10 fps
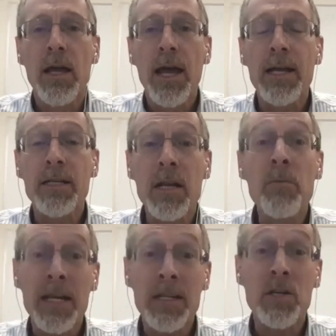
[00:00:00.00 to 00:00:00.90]
And in some
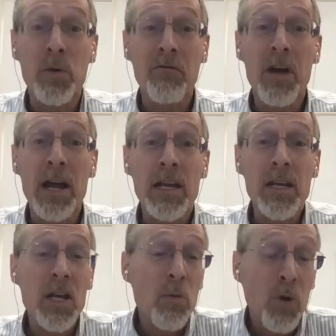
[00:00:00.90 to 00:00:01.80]
cases we're
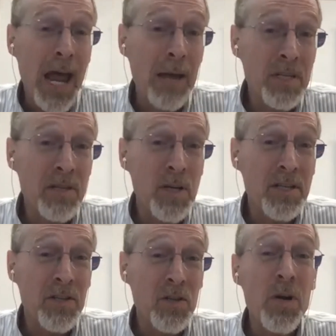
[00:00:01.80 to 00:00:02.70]
finding perhaps as
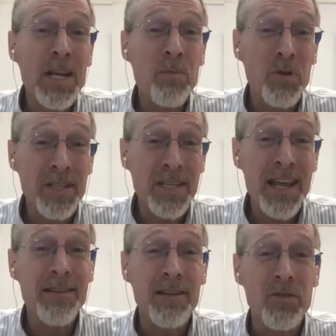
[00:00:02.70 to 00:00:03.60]
much as
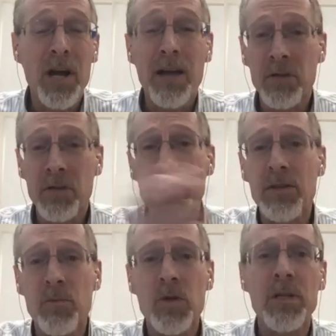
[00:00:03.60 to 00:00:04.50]
20% of drivers, and
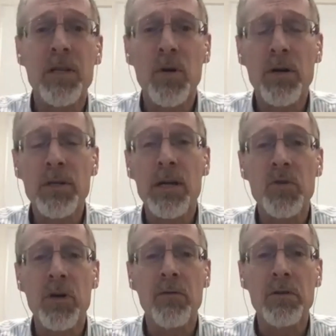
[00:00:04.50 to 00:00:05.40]
these are mostly the part-time
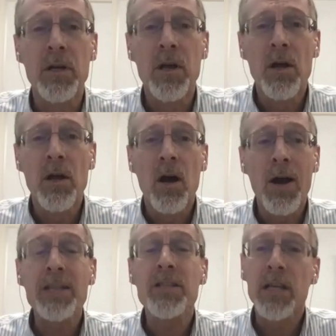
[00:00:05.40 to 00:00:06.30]
drivers, are
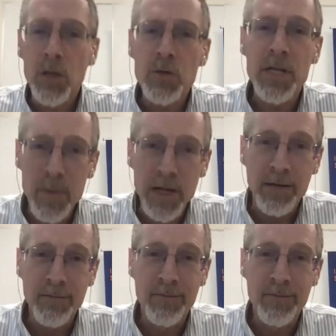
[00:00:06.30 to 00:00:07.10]
actually losing money.